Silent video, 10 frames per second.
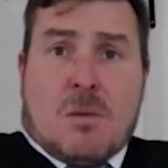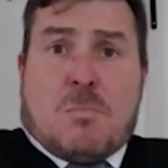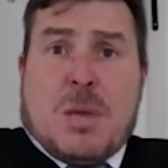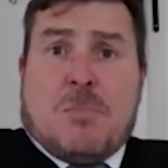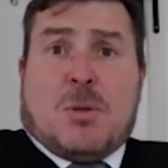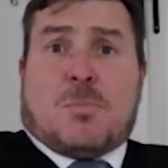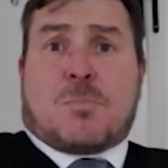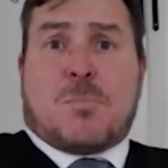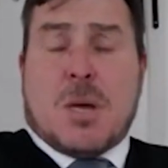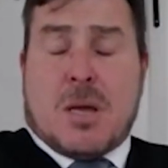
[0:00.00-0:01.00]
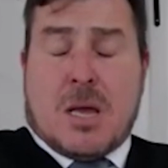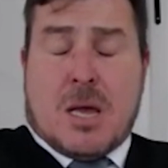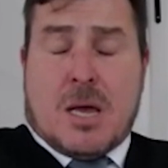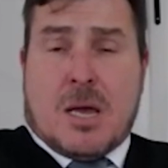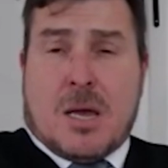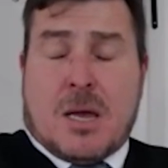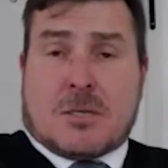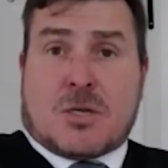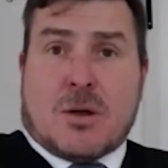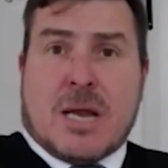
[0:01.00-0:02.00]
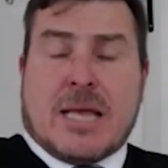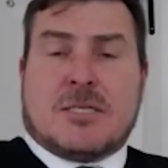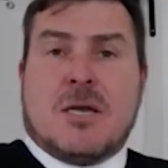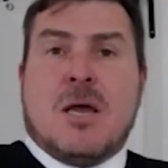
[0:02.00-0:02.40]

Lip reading: people donate,